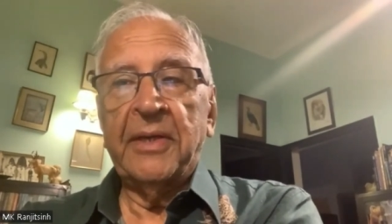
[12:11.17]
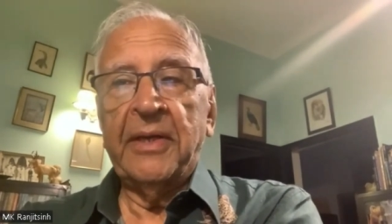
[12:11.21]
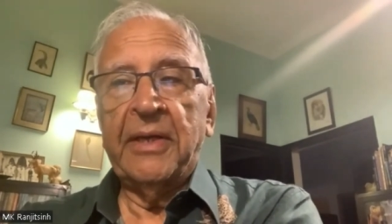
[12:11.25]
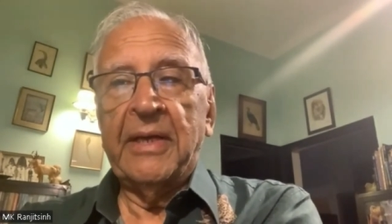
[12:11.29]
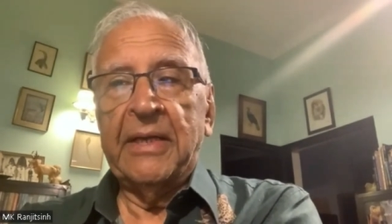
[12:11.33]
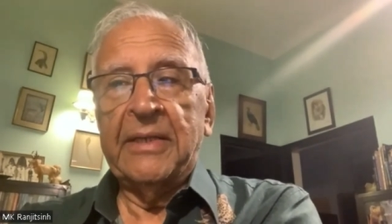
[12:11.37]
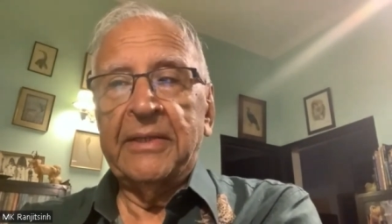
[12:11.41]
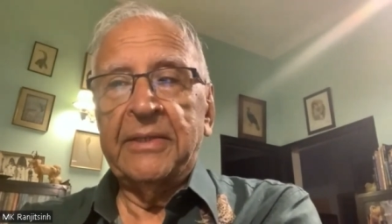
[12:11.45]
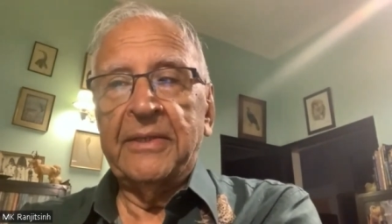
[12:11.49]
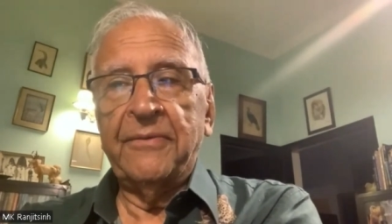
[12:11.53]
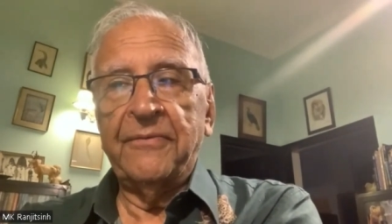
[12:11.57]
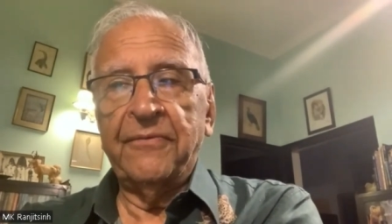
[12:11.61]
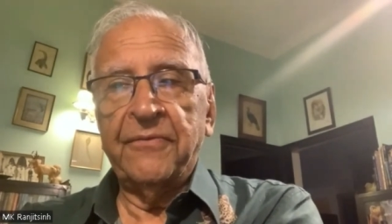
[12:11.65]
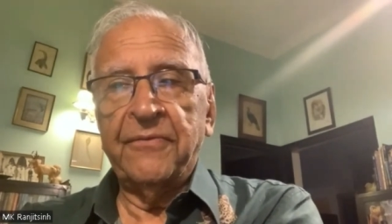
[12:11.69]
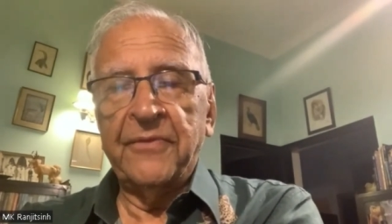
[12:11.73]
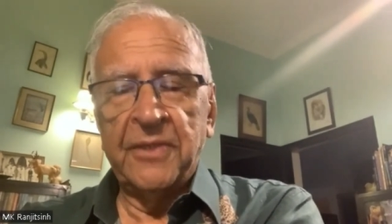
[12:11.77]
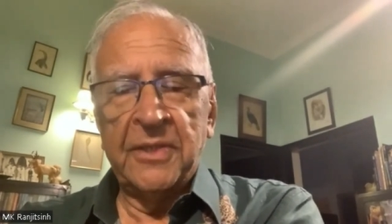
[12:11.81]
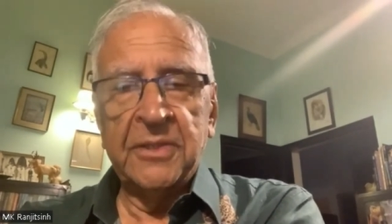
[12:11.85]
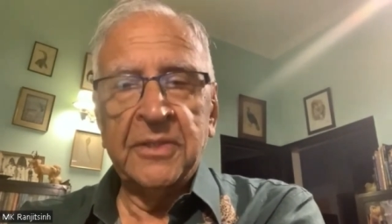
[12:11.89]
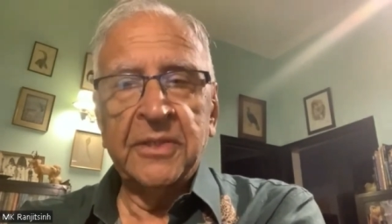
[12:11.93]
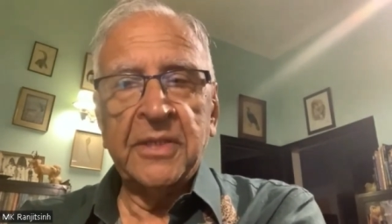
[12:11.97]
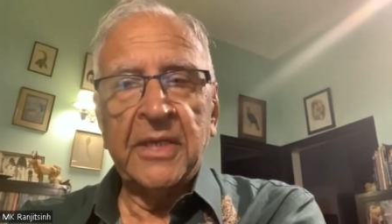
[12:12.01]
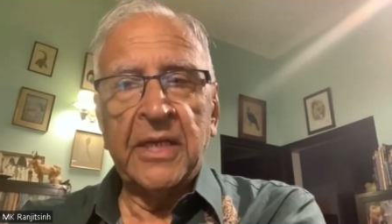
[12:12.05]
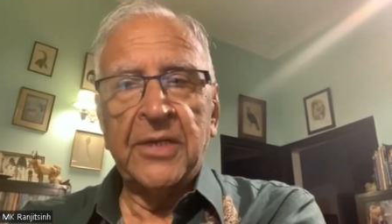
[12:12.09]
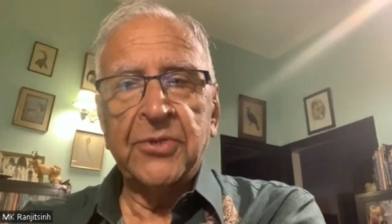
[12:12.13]
and the
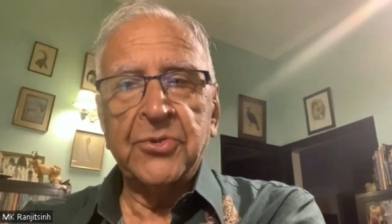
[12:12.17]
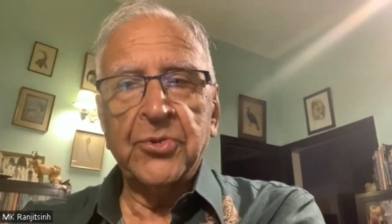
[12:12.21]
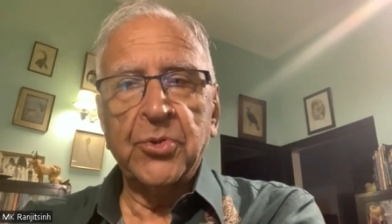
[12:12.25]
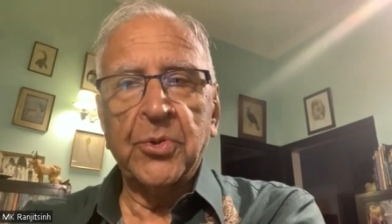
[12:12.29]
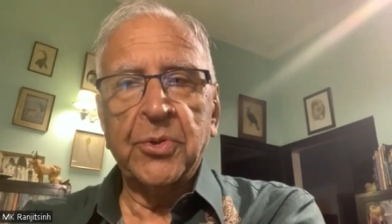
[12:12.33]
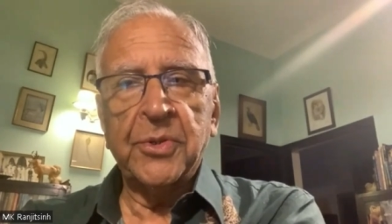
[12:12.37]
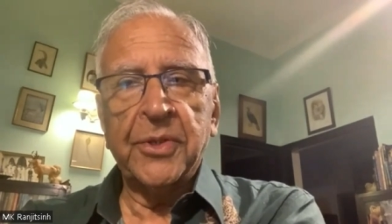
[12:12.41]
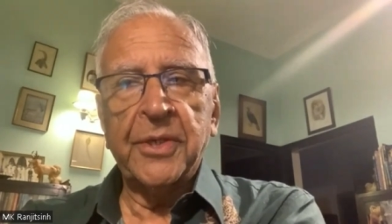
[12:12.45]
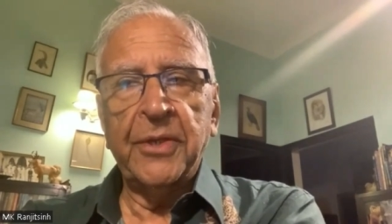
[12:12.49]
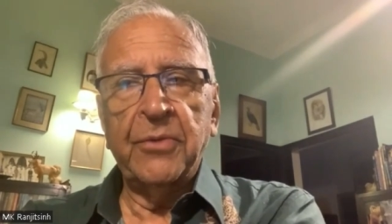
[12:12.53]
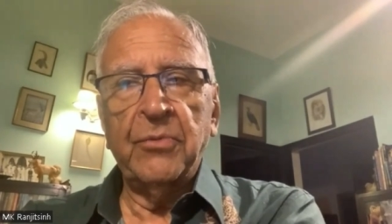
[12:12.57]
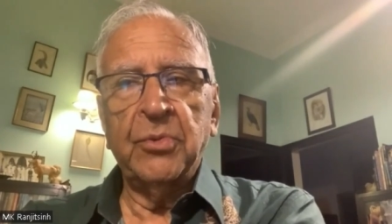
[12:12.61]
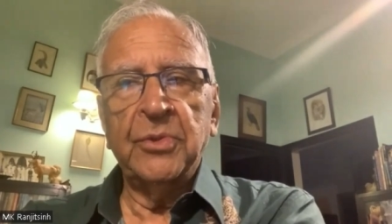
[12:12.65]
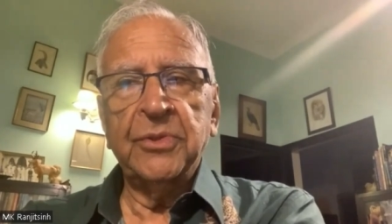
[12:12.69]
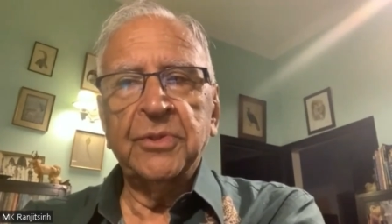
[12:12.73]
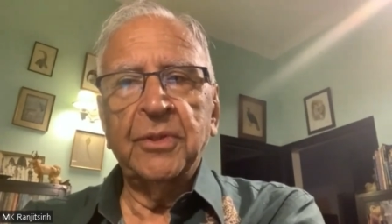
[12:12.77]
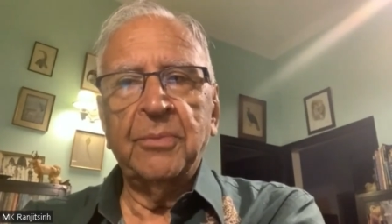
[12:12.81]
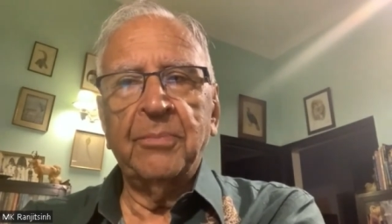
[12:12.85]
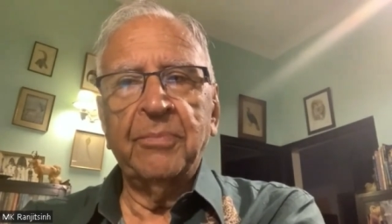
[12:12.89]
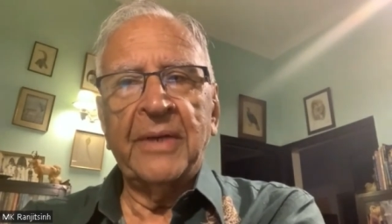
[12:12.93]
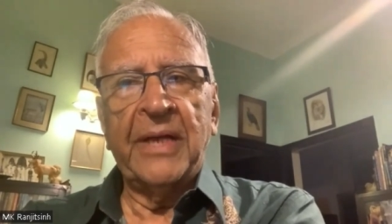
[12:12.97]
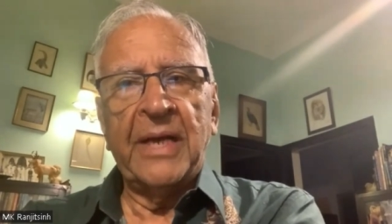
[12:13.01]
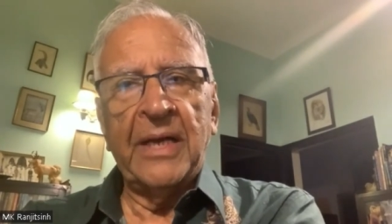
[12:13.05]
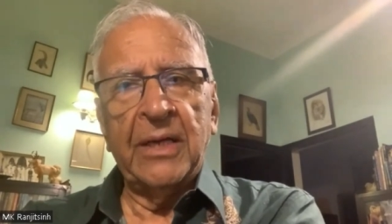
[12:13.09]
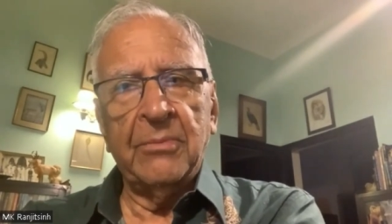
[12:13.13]
first casualty was the
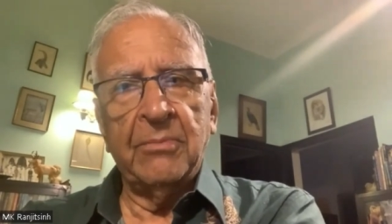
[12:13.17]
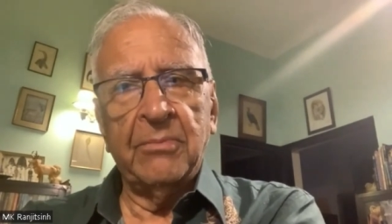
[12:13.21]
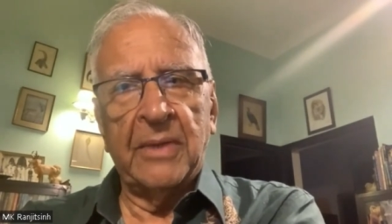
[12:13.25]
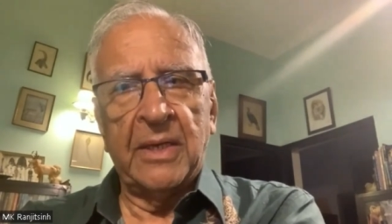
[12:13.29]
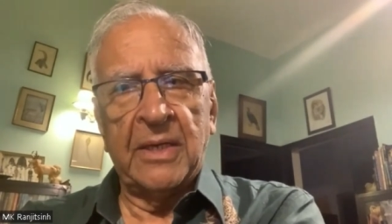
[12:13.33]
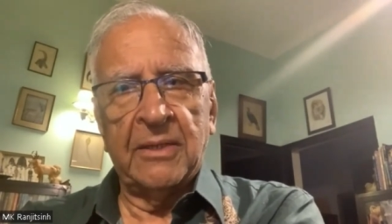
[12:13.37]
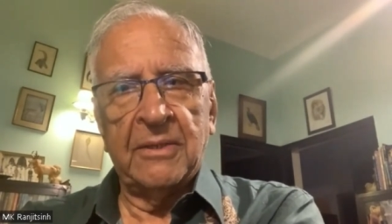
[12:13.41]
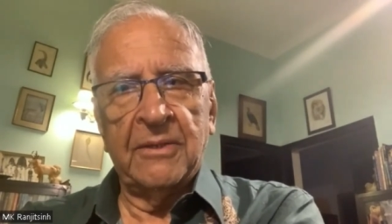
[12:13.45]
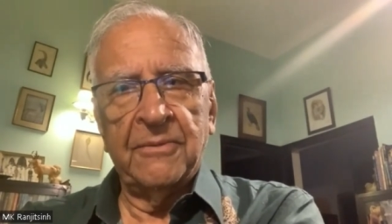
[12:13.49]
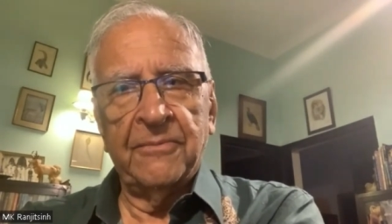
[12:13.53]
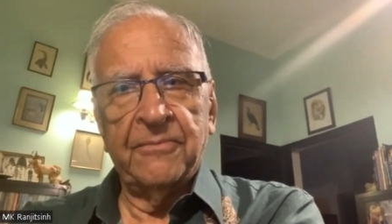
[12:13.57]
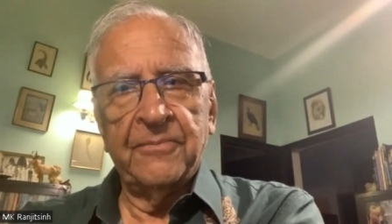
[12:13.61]
black buck,